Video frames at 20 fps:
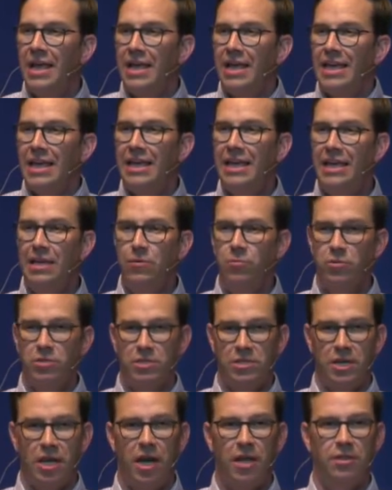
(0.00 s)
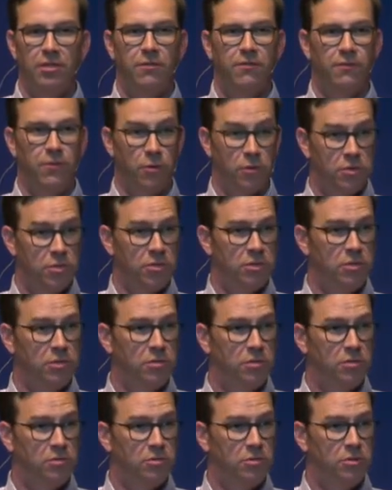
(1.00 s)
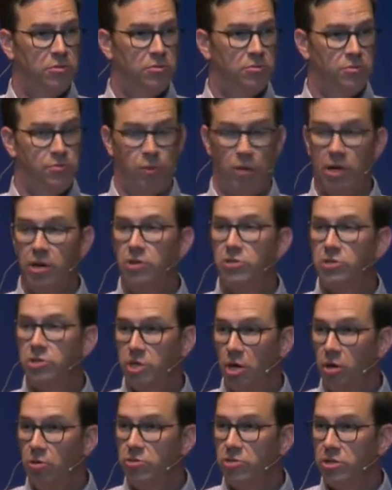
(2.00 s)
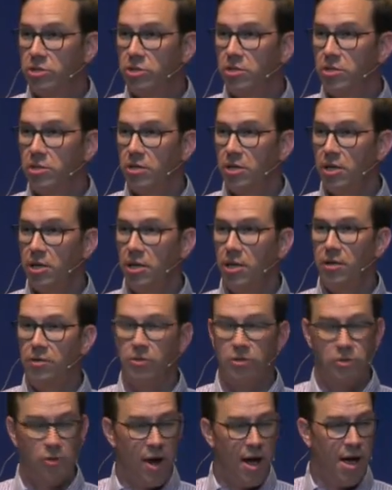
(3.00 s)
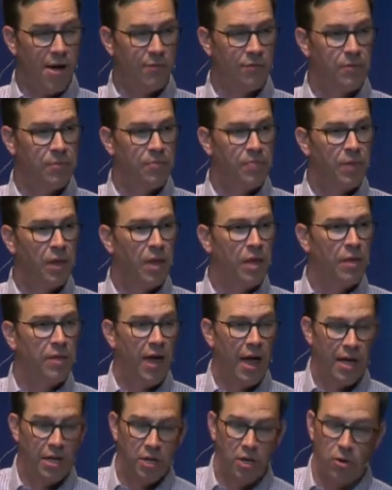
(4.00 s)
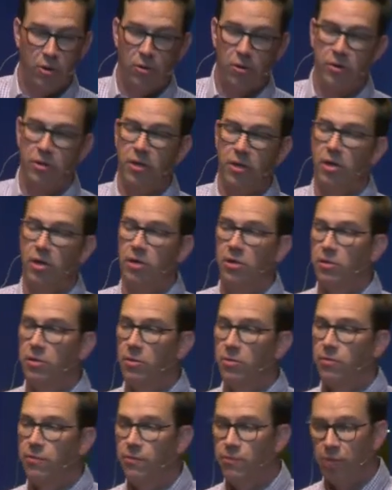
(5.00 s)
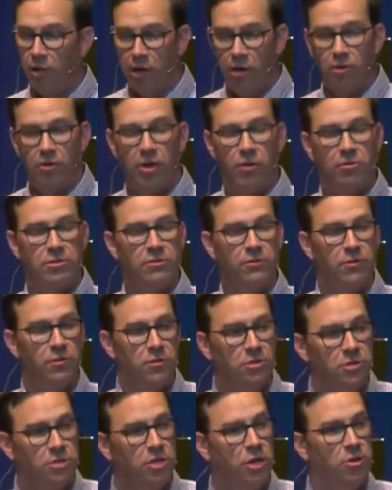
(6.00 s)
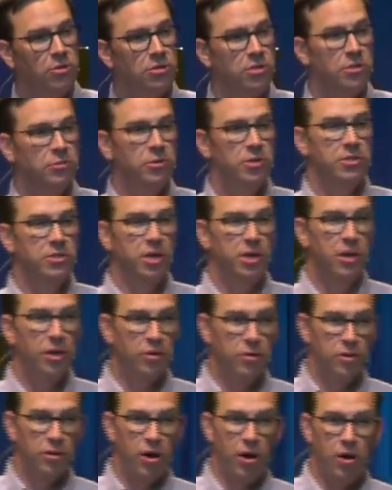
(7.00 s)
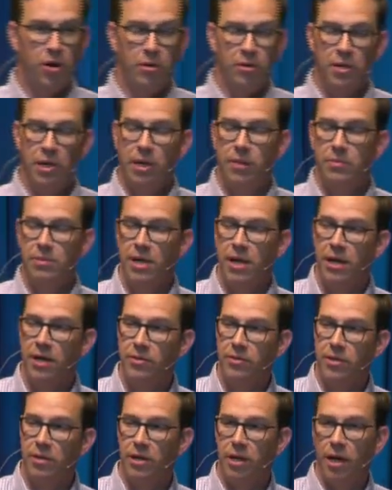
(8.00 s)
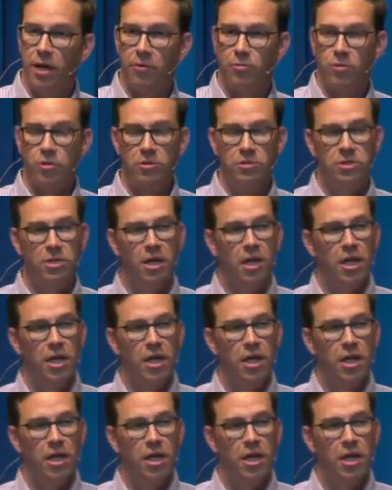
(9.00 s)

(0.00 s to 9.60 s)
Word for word: he was not the first player chosen in the draft that year. The, the player that was first chosen was another guard named Anthony Edwards.